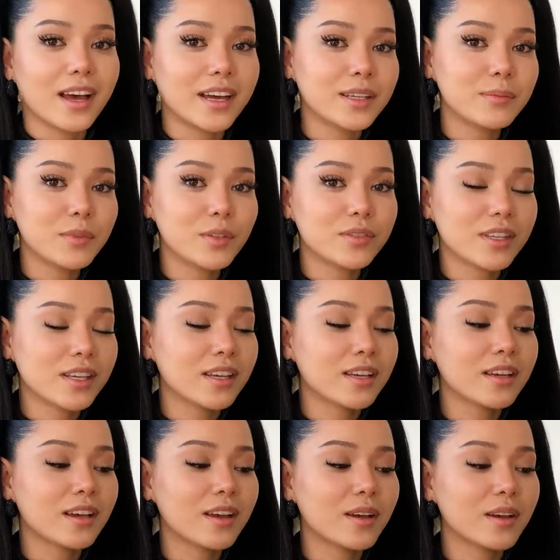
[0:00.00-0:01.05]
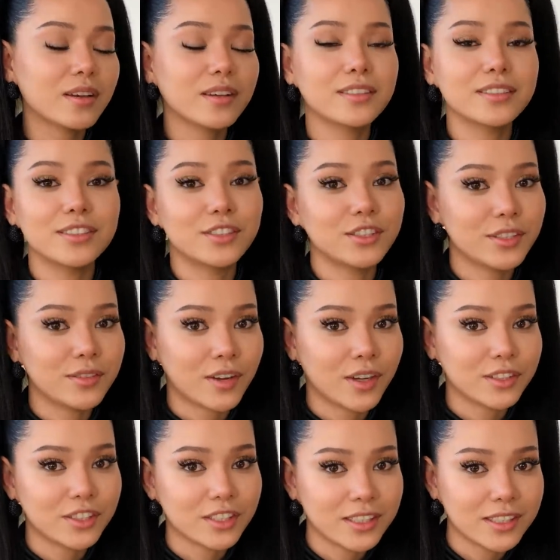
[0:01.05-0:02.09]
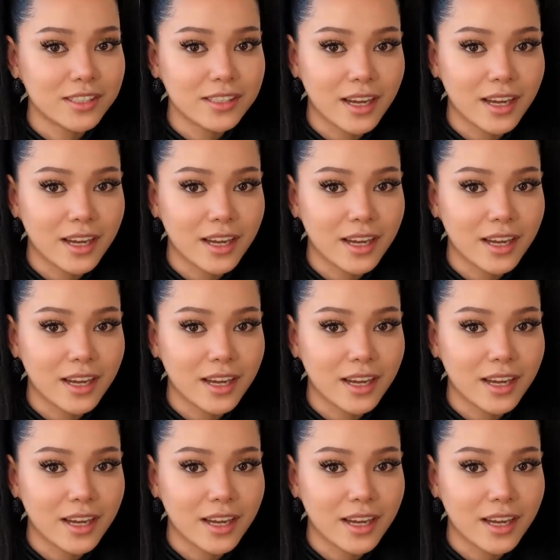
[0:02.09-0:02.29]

I am using Givenchy